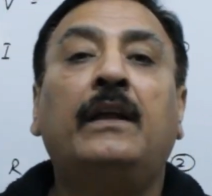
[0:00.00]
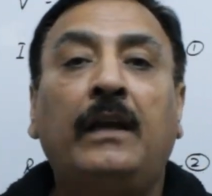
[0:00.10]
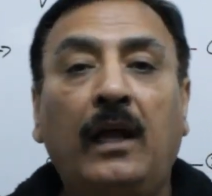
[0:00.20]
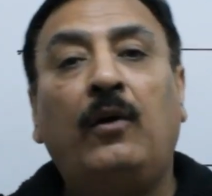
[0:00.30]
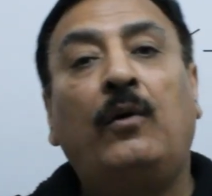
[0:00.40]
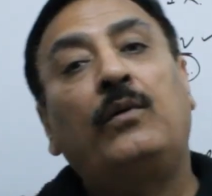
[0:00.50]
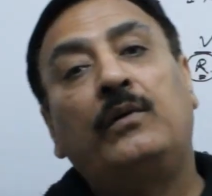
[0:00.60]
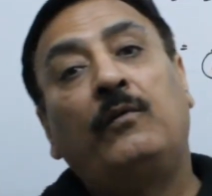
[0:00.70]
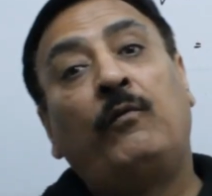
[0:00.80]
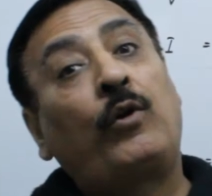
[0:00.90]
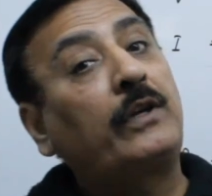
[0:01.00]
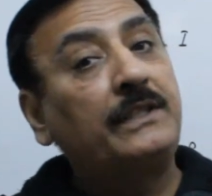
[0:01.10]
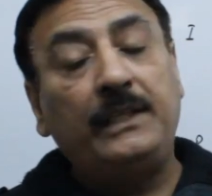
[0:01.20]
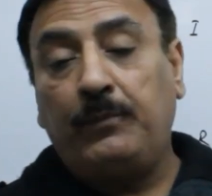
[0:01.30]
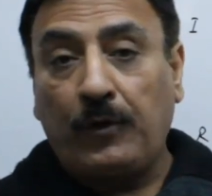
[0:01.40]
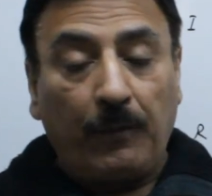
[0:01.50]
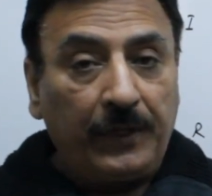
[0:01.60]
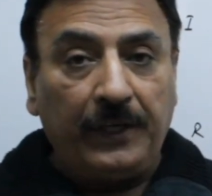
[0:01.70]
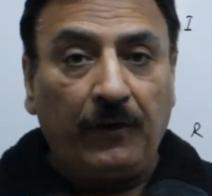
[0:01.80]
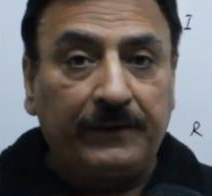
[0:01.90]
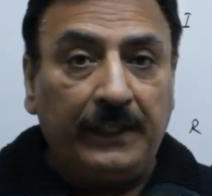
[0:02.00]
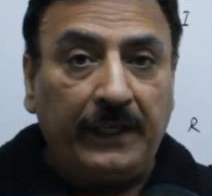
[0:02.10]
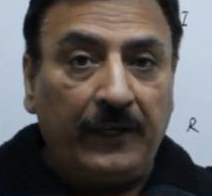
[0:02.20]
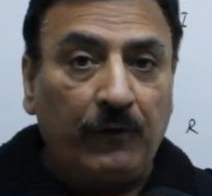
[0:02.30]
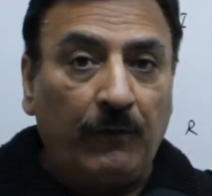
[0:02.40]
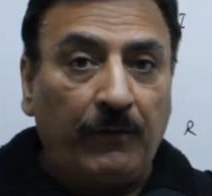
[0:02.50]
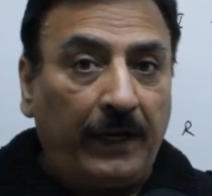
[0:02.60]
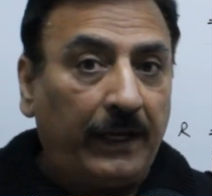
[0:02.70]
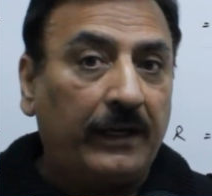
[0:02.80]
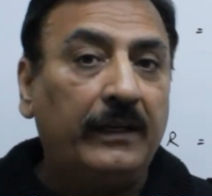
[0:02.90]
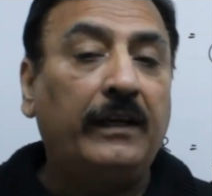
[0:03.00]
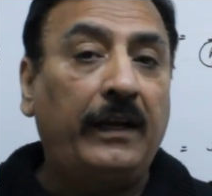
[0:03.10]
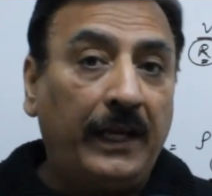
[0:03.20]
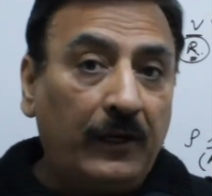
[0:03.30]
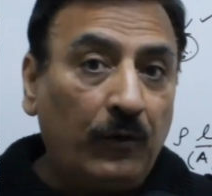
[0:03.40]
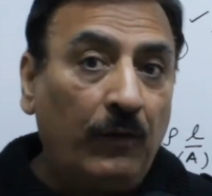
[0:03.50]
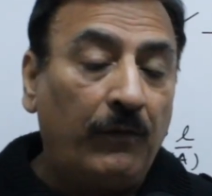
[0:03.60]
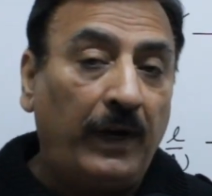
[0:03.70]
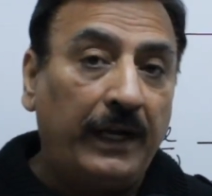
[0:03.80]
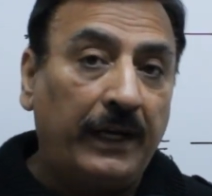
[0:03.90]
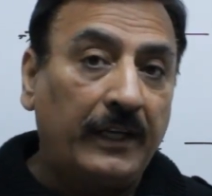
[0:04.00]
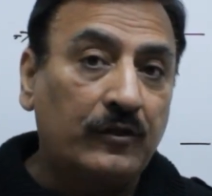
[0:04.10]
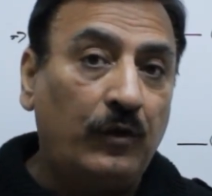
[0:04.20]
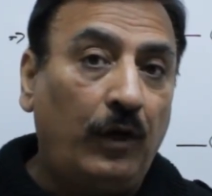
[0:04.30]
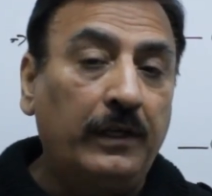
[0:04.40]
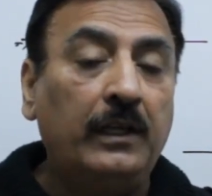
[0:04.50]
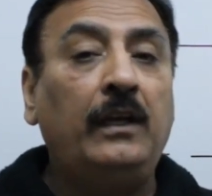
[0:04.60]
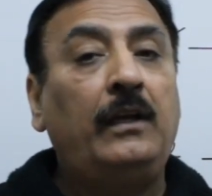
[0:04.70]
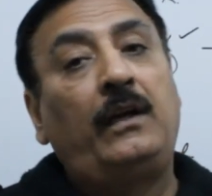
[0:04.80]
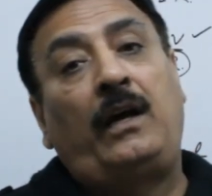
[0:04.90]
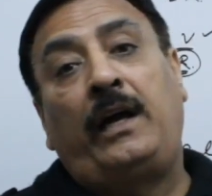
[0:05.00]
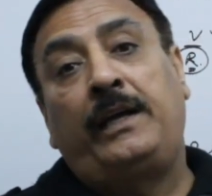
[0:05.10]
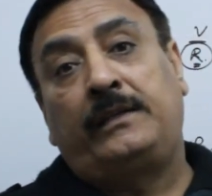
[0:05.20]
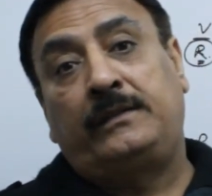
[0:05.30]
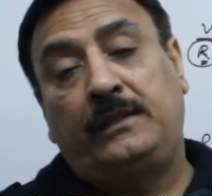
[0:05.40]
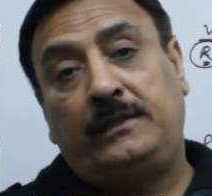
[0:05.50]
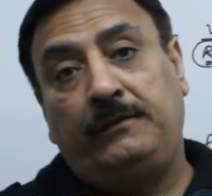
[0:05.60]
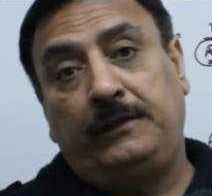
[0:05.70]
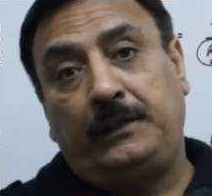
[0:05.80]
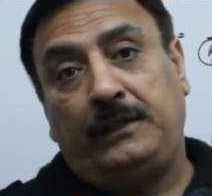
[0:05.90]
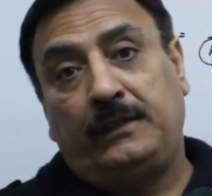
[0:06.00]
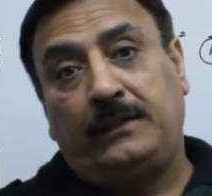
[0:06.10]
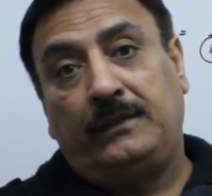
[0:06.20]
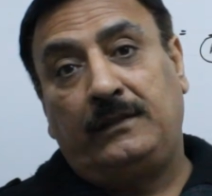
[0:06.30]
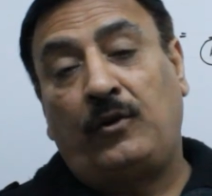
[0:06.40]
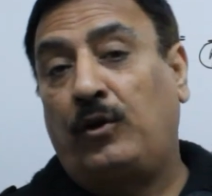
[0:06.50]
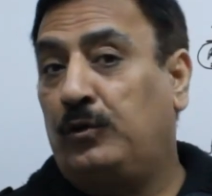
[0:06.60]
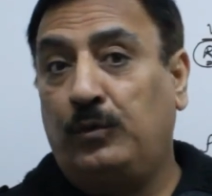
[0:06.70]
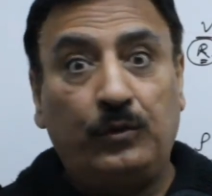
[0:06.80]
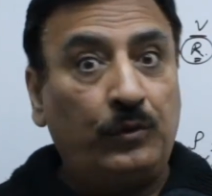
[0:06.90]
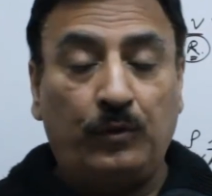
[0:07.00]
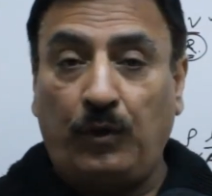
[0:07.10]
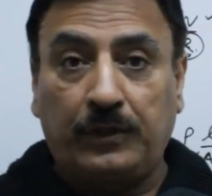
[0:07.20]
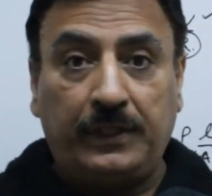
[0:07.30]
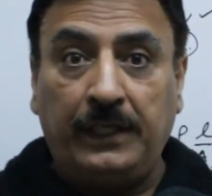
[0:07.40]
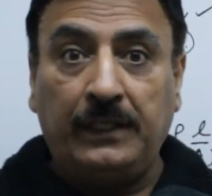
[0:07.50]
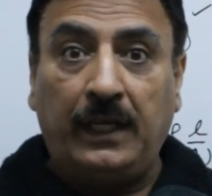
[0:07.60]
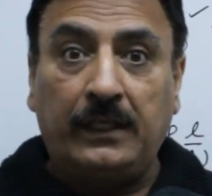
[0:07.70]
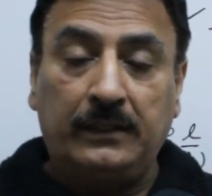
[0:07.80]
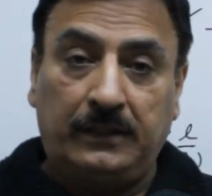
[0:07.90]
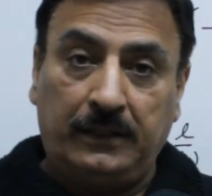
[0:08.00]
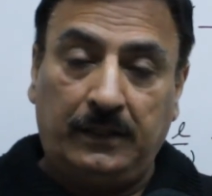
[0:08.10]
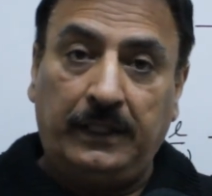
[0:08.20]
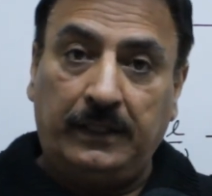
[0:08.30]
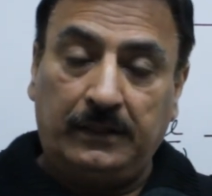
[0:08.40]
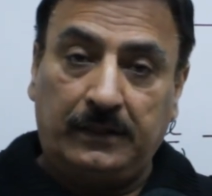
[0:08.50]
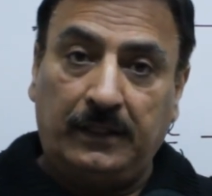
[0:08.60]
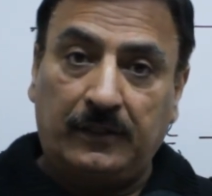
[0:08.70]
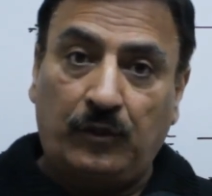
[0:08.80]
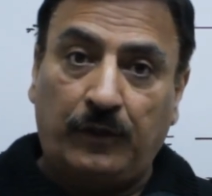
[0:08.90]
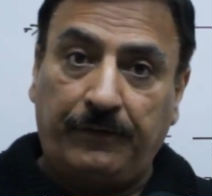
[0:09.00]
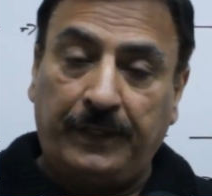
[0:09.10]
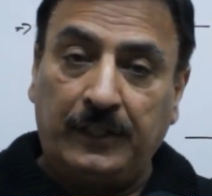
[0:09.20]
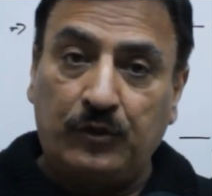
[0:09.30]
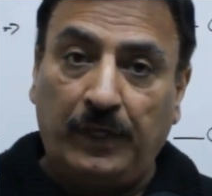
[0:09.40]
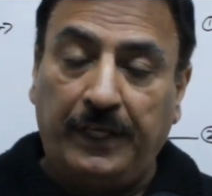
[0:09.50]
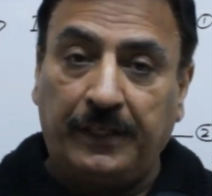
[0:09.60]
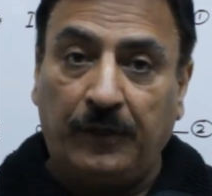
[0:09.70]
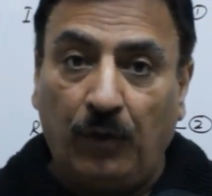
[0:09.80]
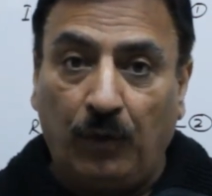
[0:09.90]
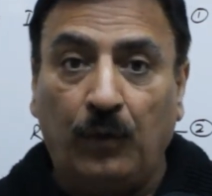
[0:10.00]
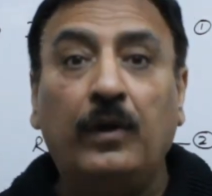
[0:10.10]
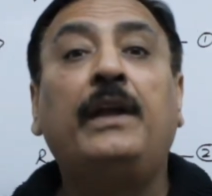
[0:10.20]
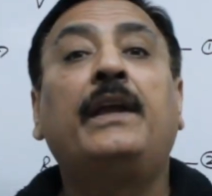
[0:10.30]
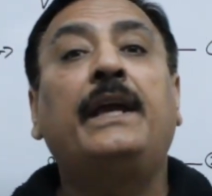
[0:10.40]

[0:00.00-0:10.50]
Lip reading: Now, what is the property of the nichrome wire? Nichrome wire has got high resistivity. Now, do not think that it is a sort of an insulator. No.